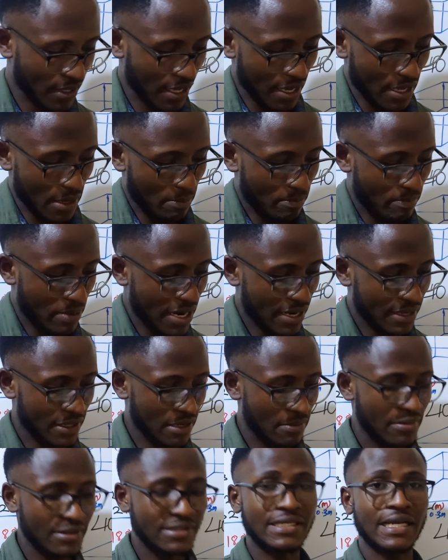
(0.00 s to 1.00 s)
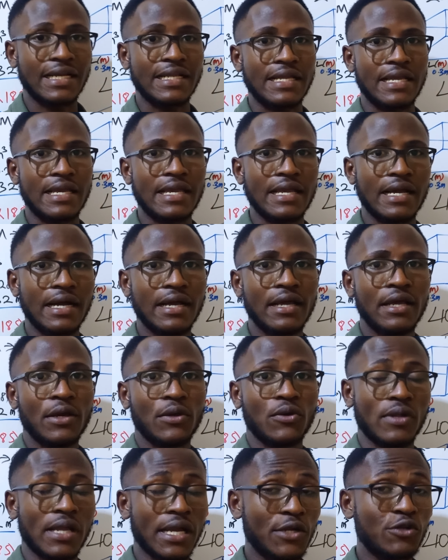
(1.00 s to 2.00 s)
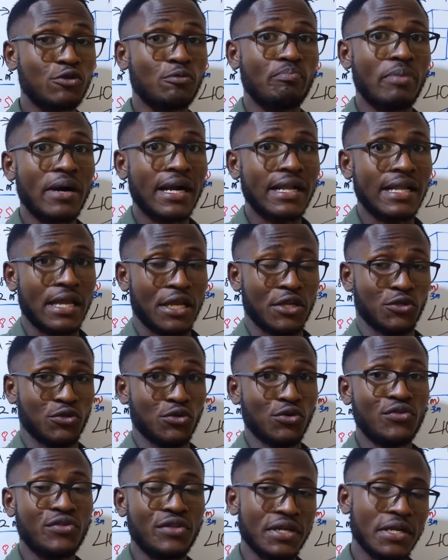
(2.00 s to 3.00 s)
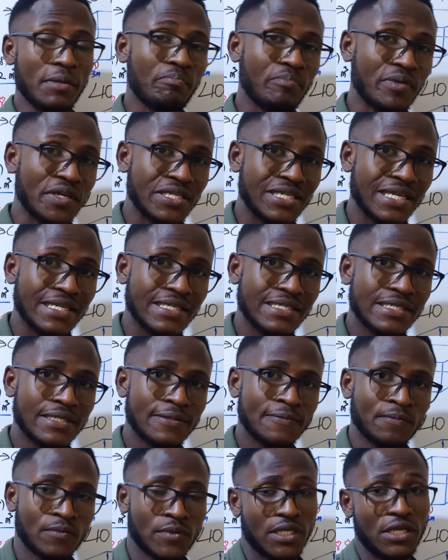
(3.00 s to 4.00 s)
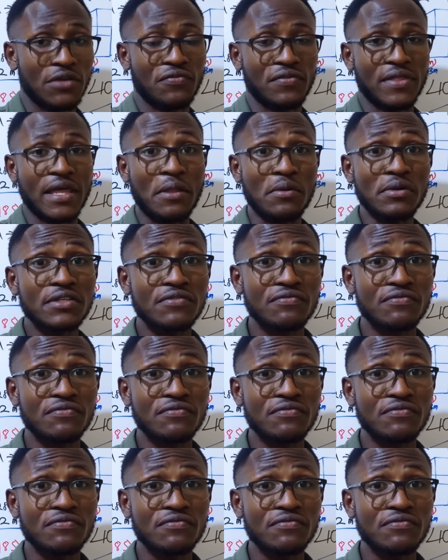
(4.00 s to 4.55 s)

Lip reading: and pack them inside here, you like to pack like 2, 3 pieces. If they're not